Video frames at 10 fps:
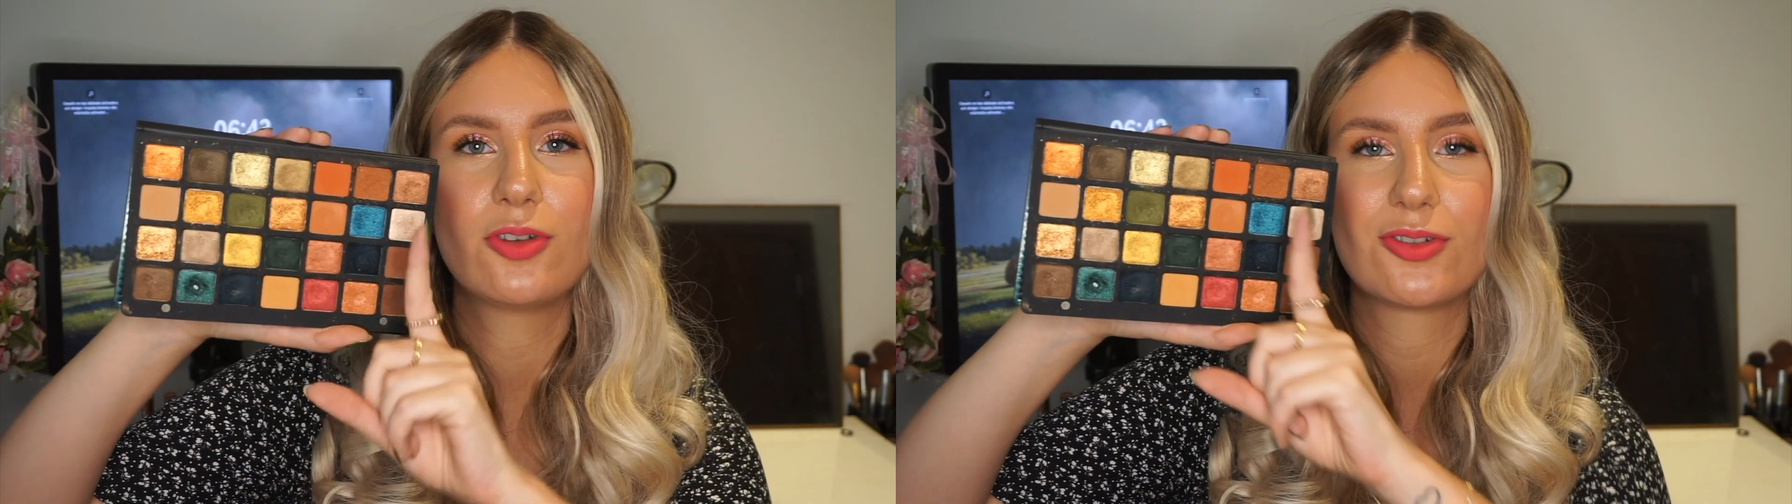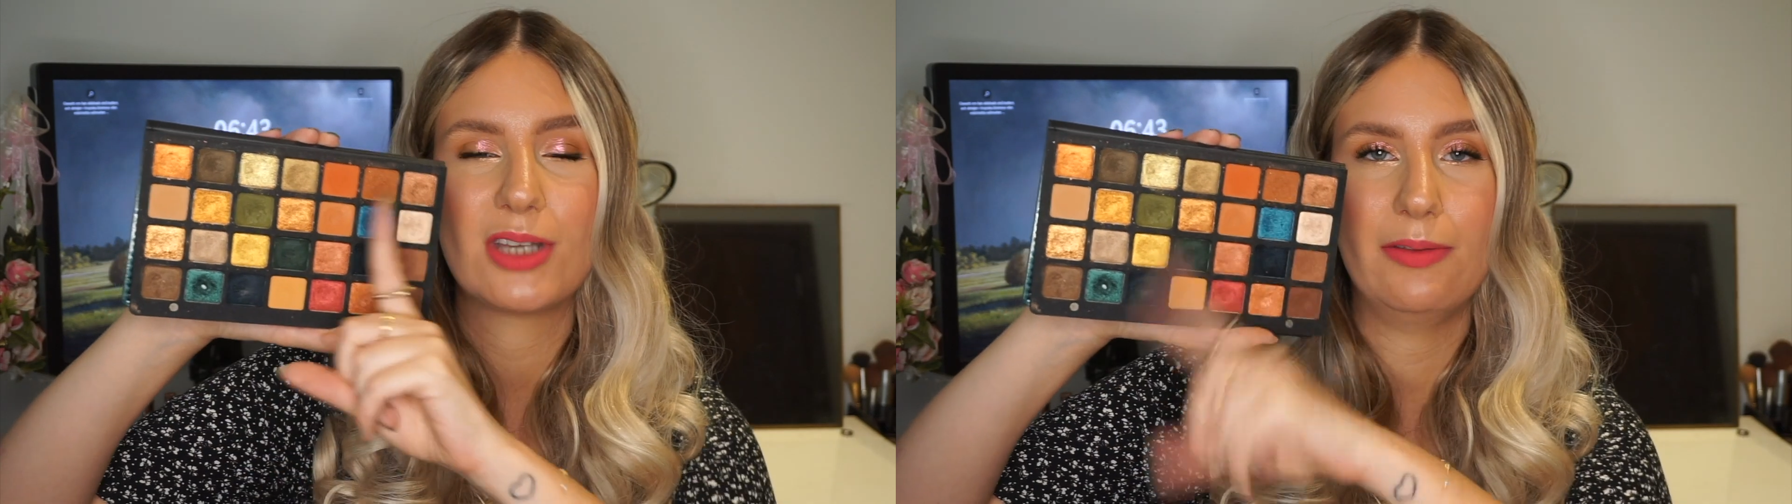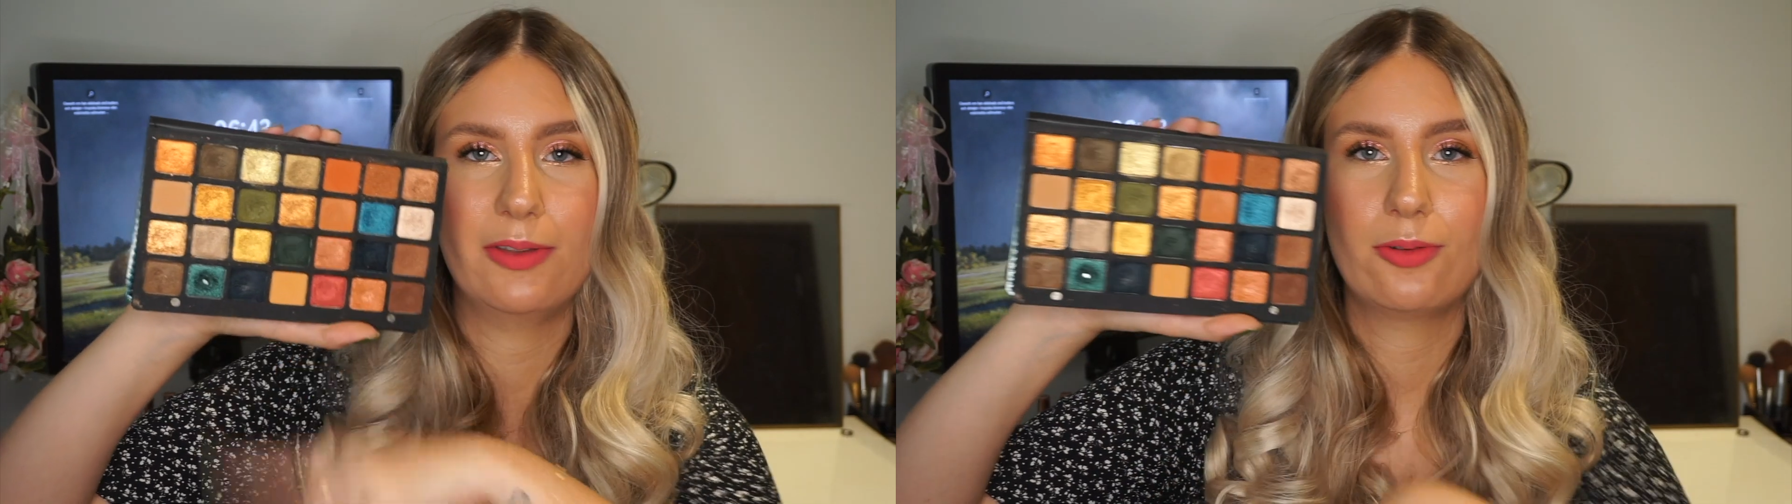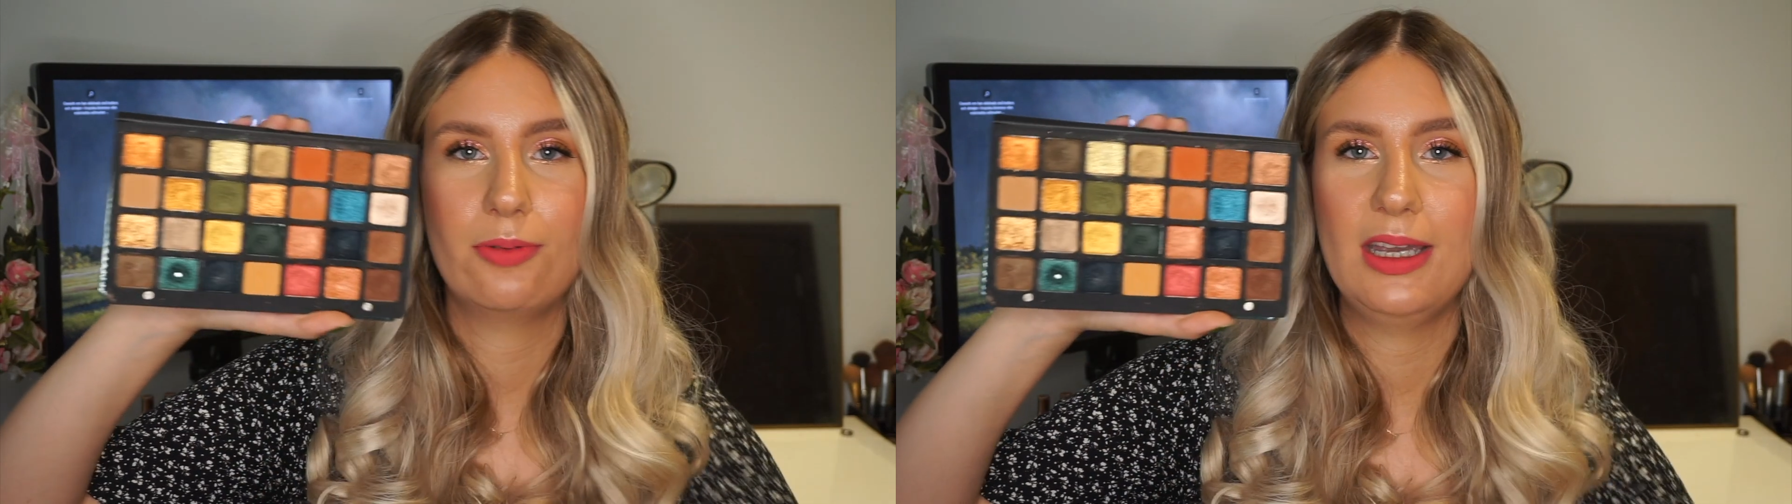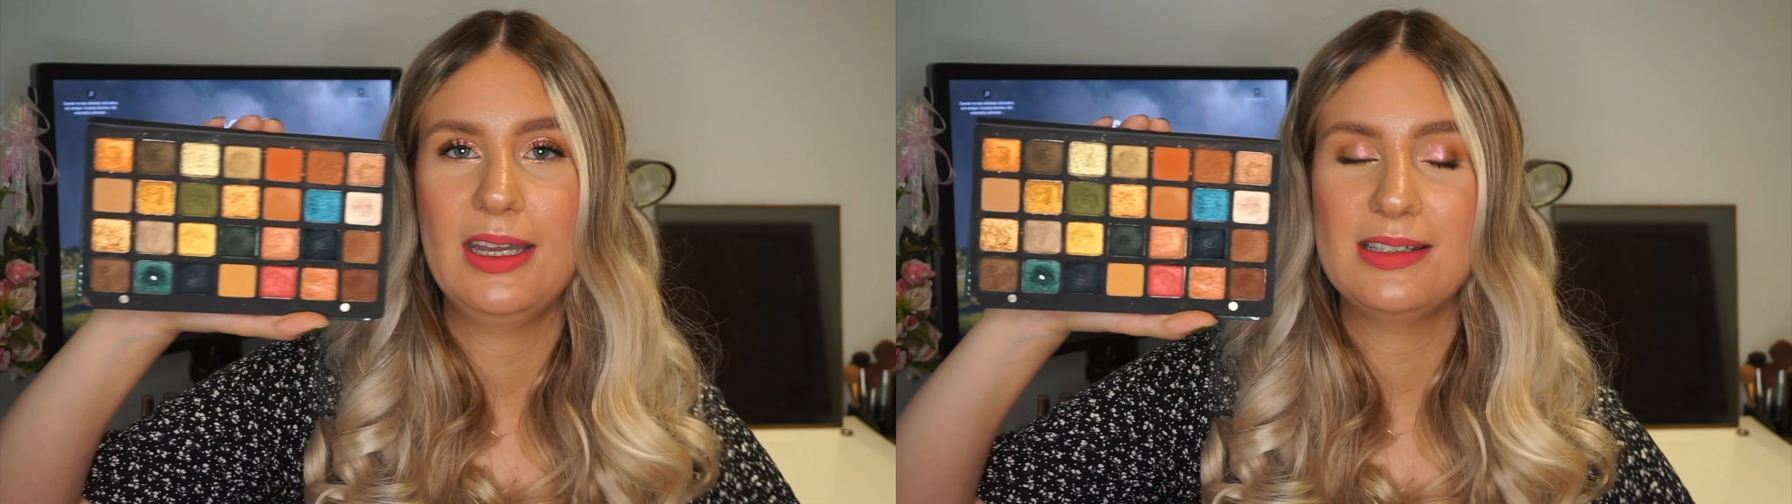You also have the
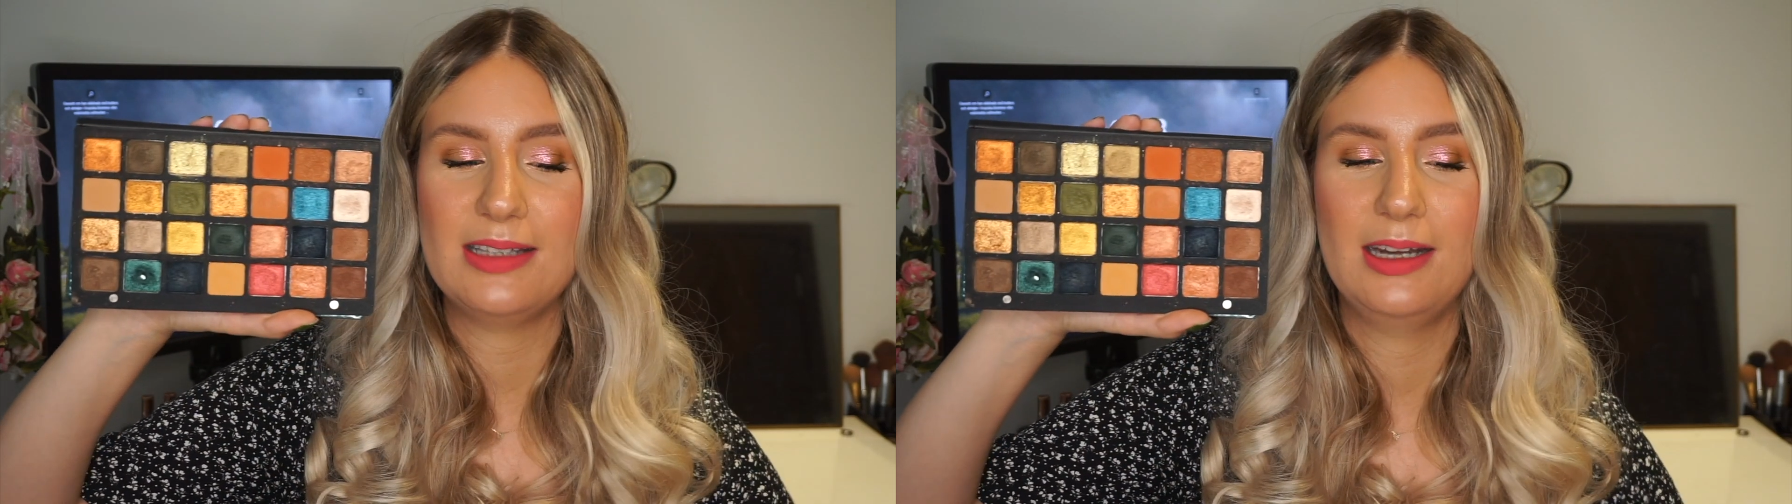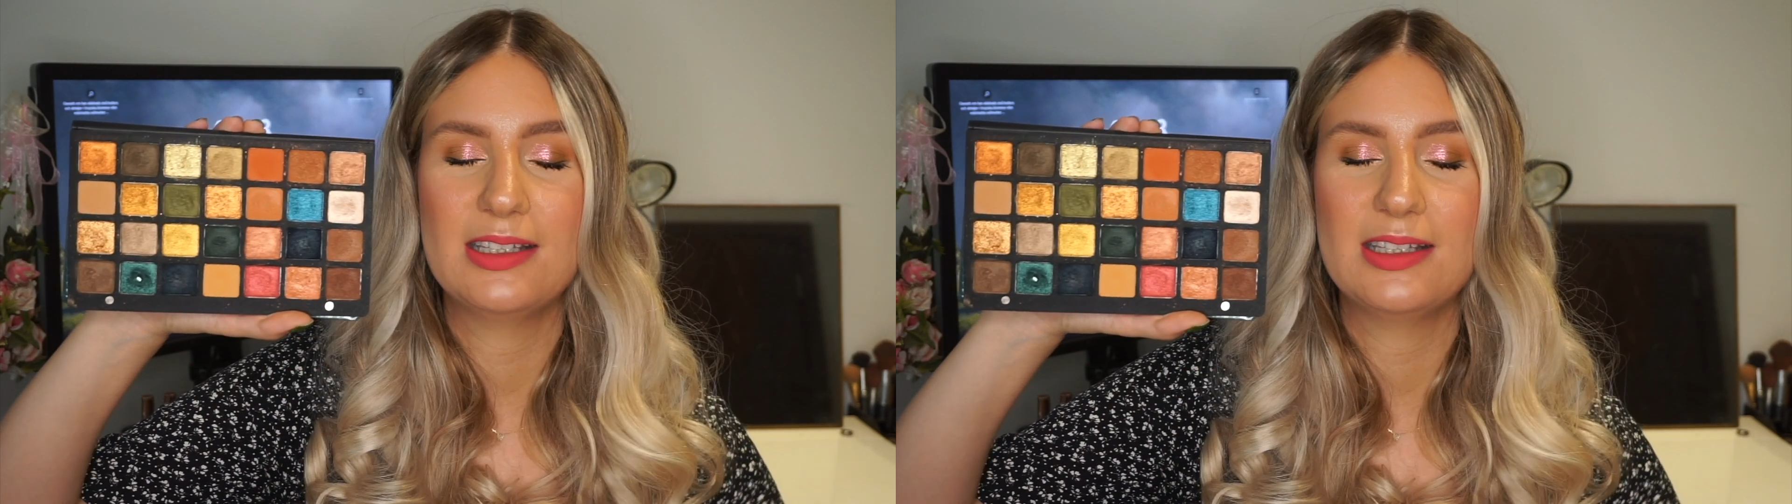greens and